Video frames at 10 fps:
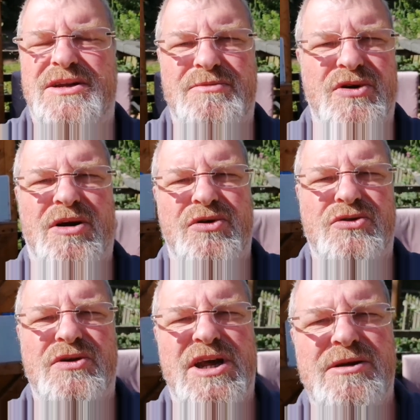and I'm
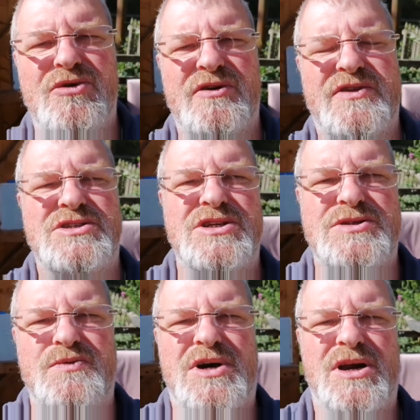not doing any more if this
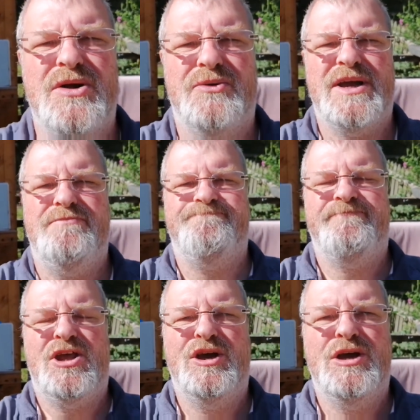doesn't work. Right,
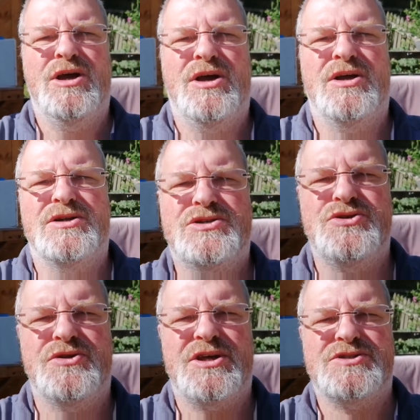
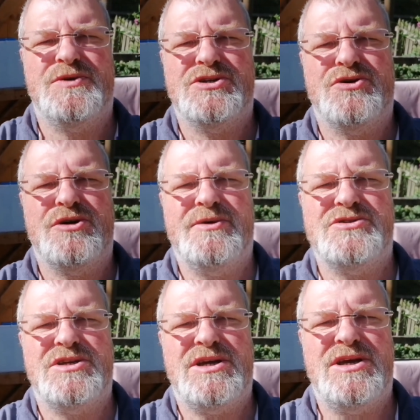two things I want to talk
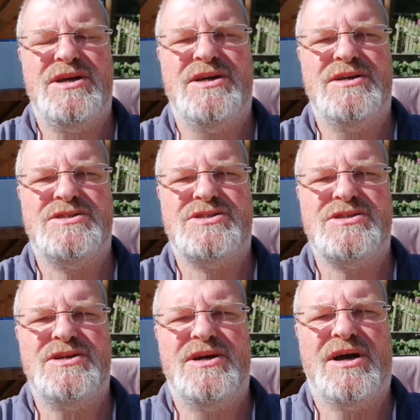about today
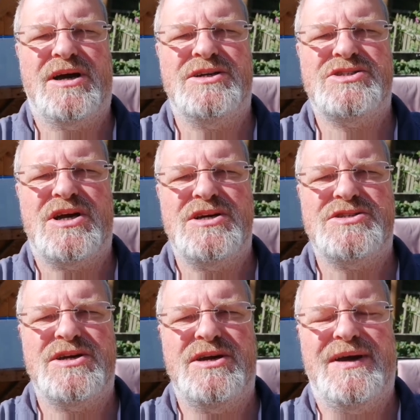is harness
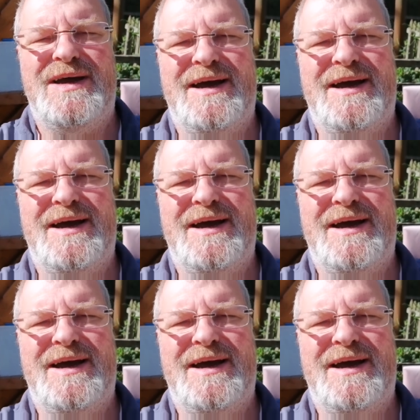sizing